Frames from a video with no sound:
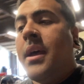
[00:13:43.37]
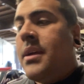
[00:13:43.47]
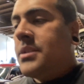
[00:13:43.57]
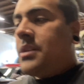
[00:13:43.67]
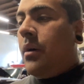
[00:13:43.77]

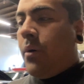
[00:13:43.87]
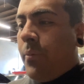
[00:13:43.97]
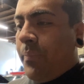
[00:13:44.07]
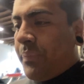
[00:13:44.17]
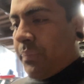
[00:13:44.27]

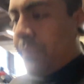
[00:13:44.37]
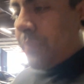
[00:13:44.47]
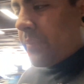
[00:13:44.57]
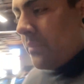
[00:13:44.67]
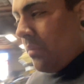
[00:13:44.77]
So
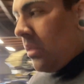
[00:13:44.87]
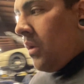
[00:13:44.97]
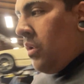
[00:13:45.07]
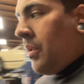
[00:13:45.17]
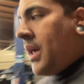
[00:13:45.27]

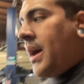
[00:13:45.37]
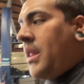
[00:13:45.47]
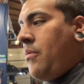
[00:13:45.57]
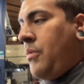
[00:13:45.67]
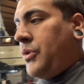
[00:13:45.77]
we went ahead
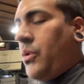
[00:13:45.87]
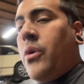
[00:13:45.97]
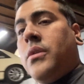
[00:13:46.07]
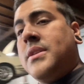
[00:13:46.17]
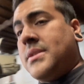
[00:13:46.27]
and went with the
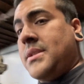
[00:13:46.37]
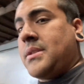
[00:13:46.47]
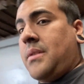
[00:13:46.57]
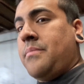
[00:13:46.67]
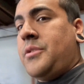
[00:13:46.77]
oilless
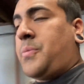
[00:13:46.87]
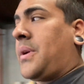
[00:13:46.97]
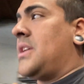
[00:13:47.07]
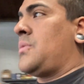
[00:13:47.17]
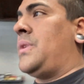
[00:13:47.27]
system just
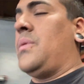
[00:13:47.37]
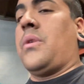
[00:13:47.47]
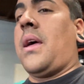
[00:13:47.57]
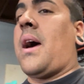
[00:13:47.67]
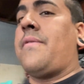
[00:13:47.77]
because we didn't
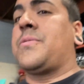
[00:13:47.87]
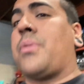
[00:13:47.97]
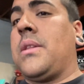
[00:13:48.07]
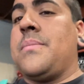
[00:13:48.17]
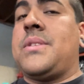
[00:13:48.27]
want to have these
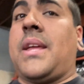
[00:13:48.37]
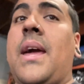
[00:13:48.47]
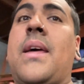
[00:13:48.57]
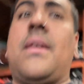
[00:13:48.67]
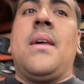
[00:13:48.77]
problems
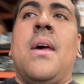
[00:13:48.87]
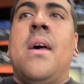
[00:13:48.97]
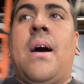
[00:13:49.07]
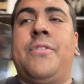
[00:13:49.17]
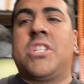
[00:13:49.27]
again
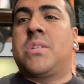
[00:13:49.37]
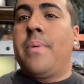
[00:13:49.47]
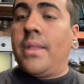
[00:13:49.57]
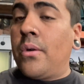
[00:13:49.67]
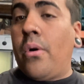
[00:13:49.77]
of just
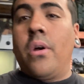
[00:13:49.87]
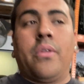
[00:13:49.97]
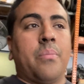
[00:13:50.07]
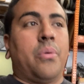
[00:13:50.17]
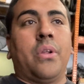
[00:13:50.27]
smelling oil
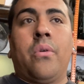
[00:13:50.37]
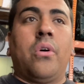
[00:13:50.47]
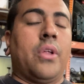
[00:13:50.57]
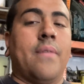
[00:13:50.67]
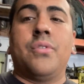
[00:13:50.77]
and burning
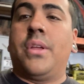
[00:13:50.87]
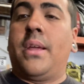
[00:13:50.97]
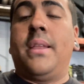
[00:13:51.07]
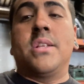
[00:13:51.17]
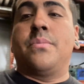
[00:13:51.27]
oil and everything.
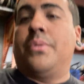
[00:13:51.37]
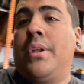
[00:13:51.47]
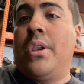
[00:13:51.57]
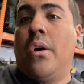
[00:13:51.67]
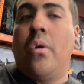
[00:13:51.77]
And he doesn't
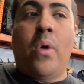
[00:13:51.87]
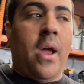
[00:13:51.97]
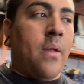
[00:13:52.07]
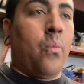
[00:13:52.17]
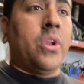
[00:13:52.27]
really know,
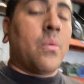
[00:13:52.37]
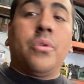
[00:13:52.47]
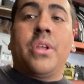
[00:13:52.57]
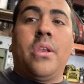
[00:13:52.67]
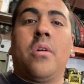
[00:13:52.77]
and we don't
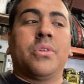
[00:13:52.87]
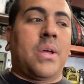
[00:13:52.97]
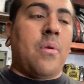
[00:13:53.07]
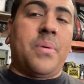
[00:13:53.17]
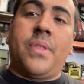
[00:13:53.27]
really know
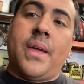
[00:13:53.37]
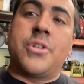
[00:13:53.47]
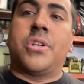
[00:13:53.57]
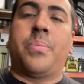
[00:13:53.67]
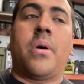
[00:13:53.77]
without ripping the
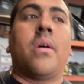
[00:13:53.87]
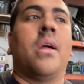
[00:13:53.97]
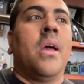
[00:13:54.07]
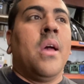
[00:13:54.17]
engine apart,